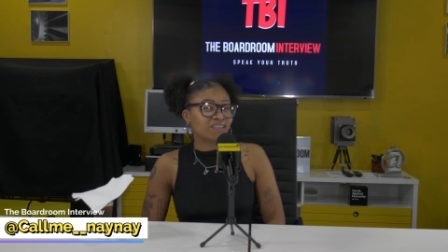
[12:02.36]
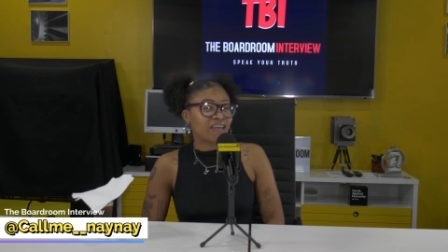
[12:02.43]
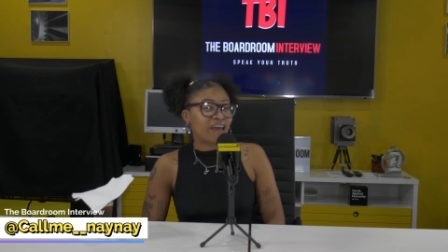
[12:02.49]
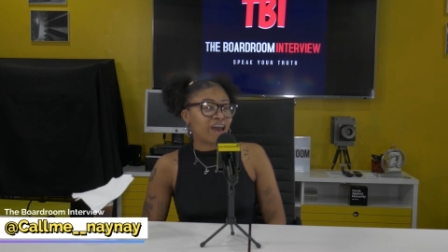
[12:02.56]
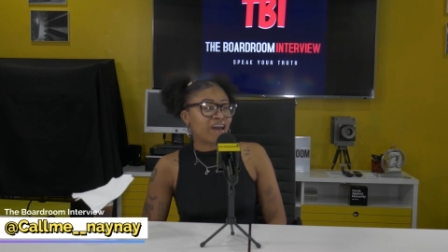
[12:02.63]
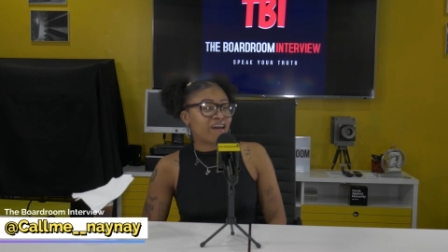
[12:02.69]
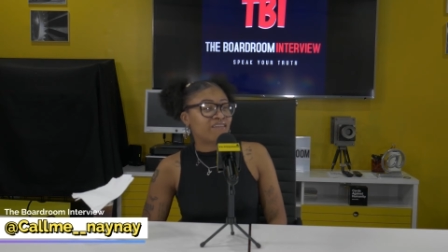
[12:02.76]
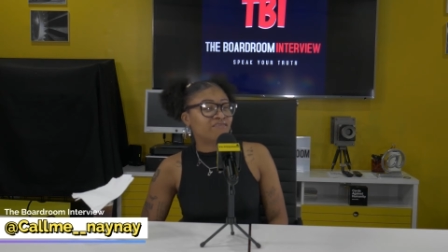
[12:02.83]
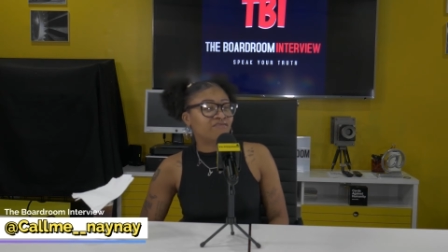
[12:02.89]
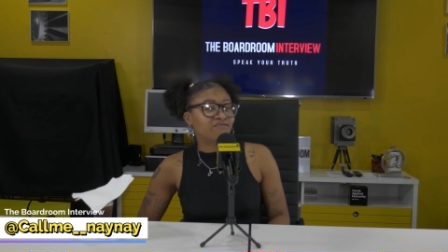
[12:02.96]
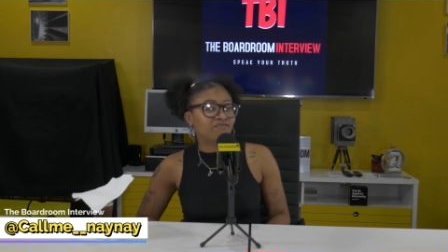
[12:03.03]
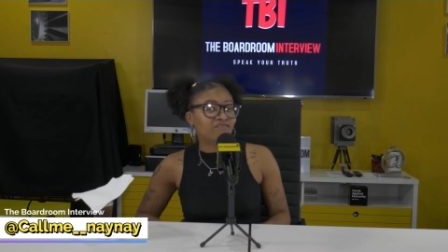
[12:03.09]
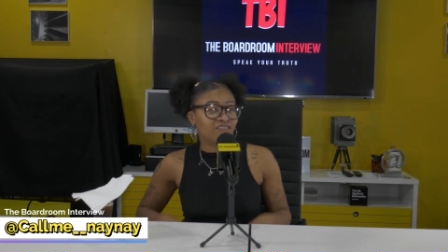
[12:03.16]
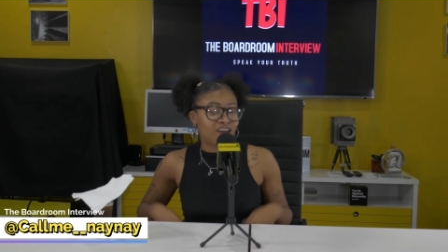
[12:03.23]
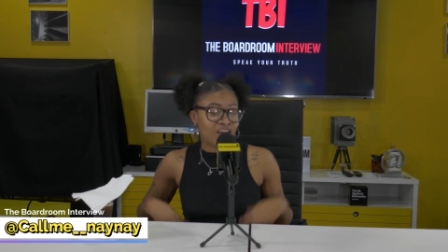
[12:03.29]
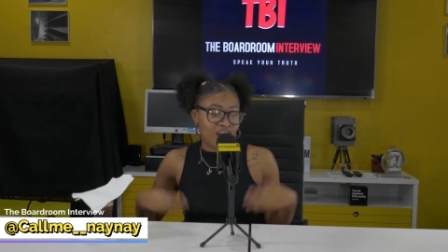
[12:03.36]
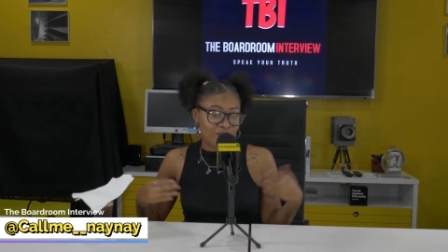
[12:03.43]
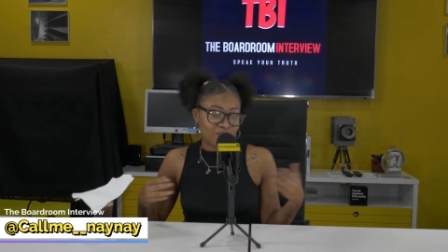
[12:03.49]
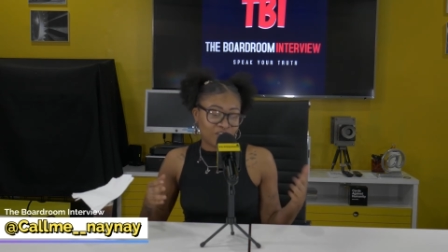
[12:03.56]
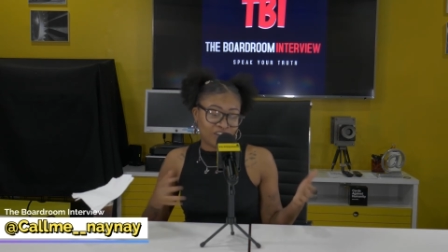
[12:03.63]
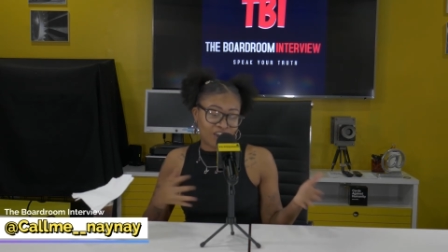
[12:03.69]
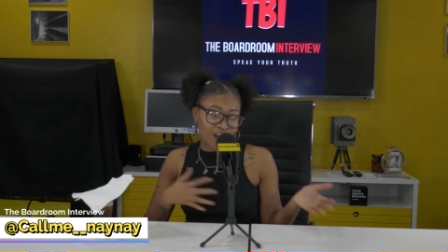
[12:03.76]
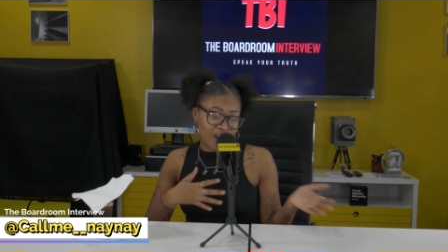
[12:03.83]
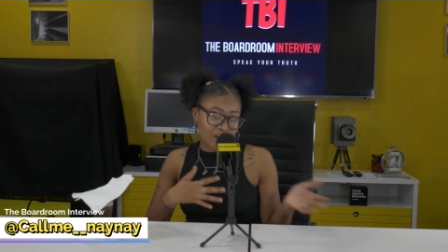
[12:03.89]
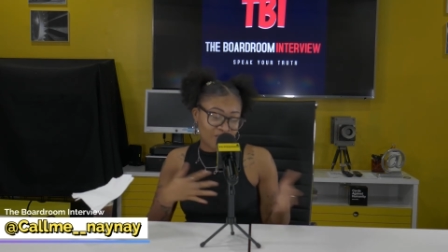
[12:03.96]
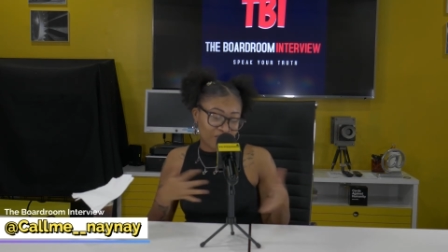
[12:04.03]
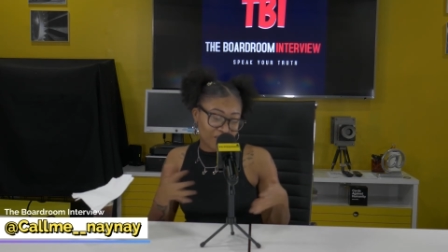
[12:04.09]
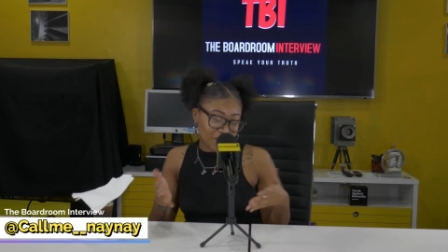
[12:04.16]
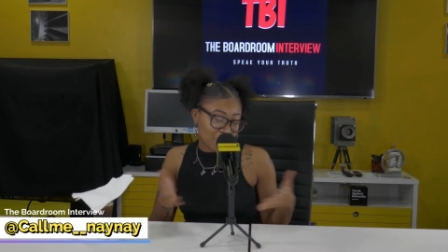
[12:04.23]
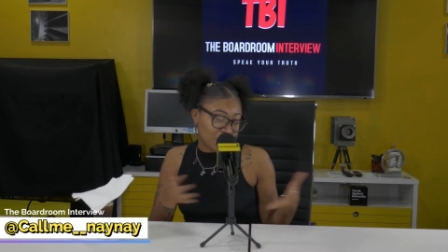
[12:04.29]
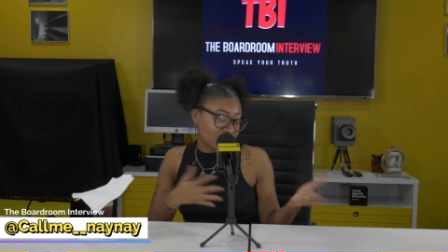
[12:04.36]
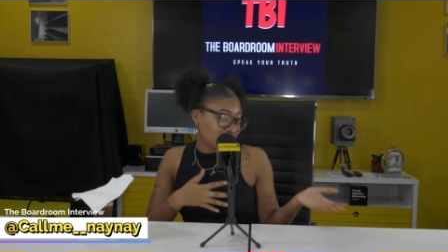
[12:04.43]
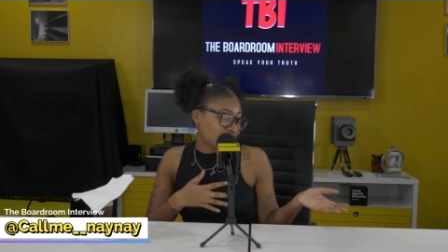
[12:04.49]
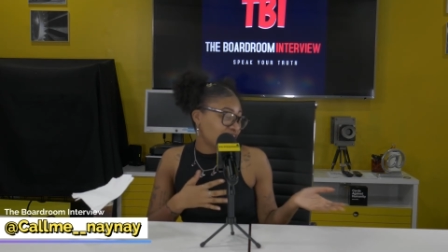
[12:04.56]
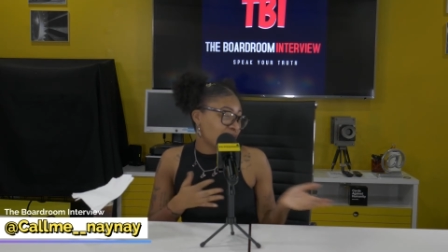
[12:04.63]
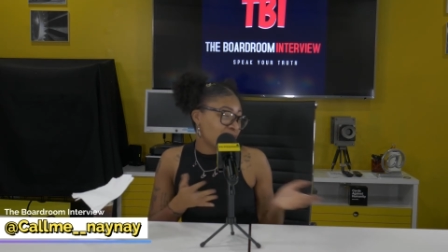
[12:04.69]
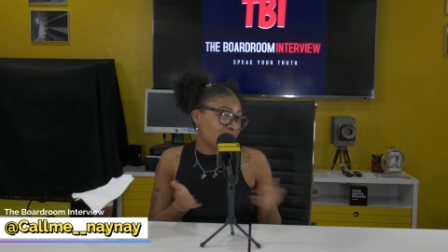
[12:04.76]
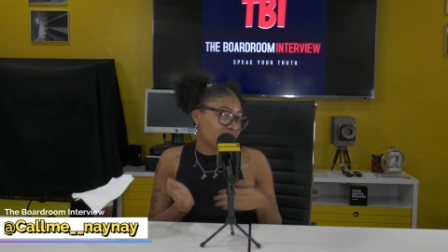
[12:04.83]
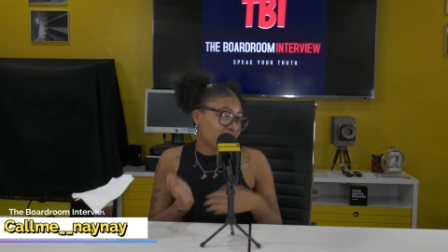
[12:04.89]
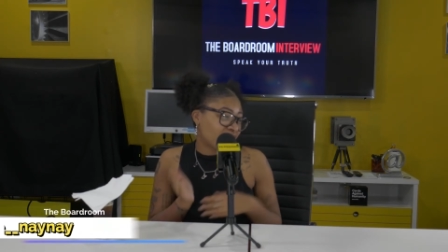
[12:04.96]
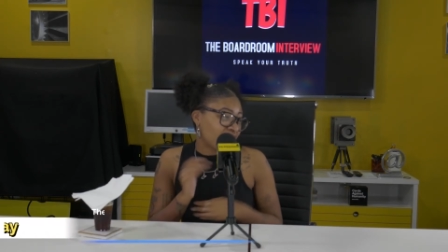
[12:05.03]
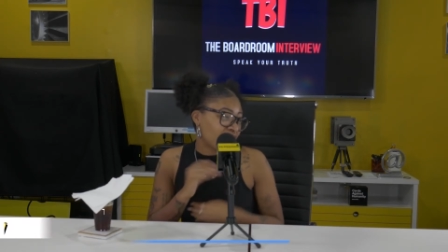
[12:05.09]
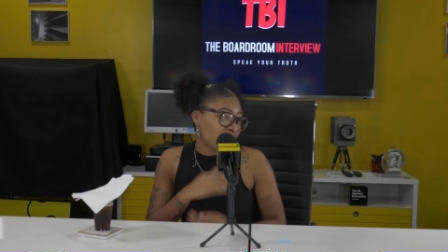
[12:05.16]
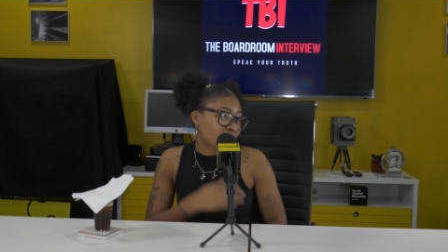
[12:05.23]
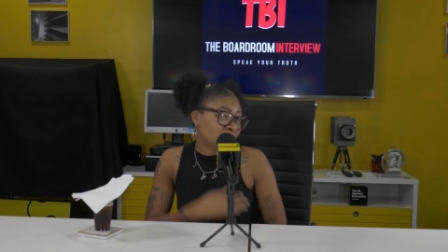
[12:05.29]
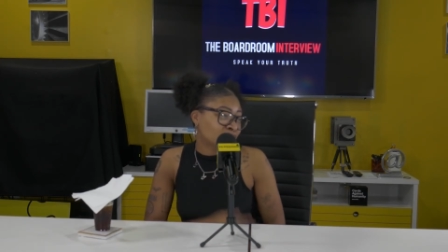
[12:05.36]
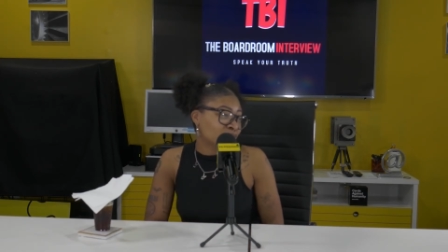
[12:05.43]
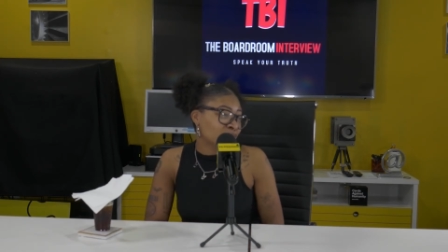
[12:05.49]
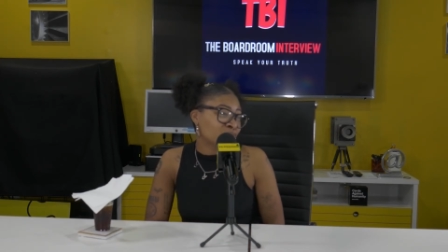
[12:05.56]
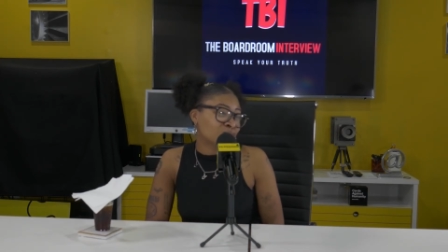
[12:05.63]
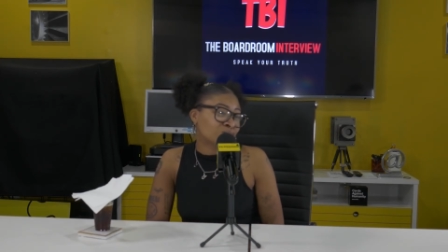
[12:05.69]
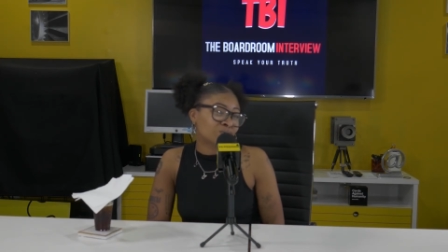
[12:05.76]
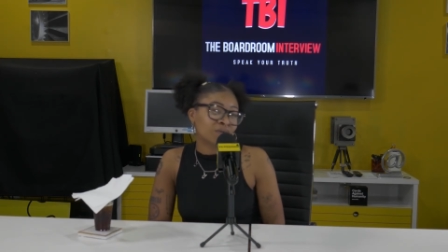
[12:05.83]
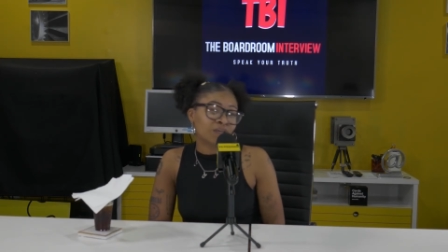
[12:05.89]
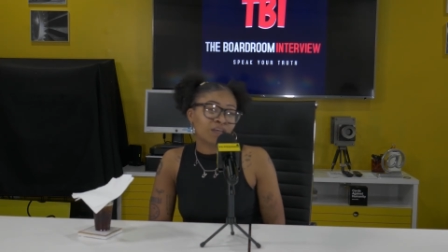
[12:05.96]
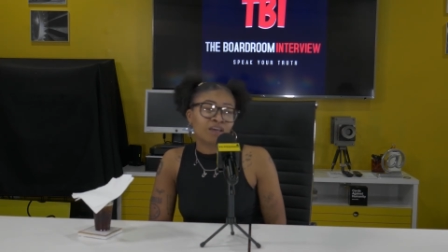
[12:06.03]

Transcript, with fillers: that I mean, I don't care which network I go to.